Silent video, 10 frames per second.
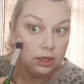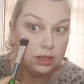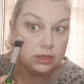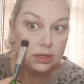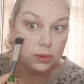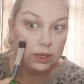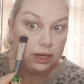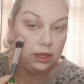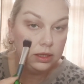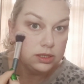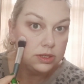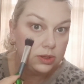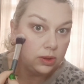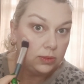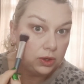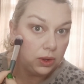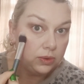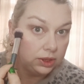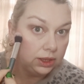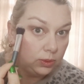It's the weekend, so I'm not
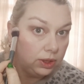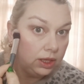going anywhere.